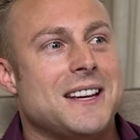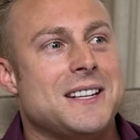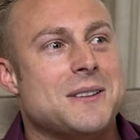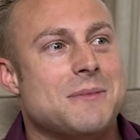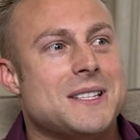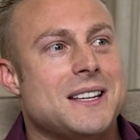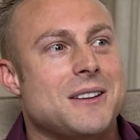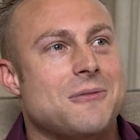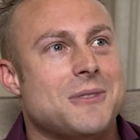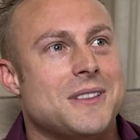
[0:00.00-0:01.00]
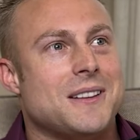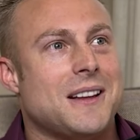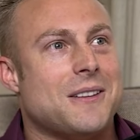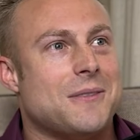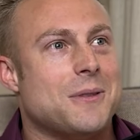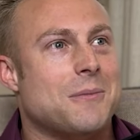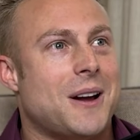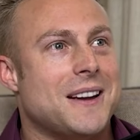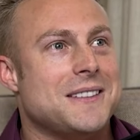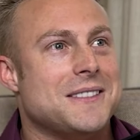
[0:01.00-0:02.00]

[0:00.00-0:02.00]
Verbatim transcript: intimacy with the layer of the mind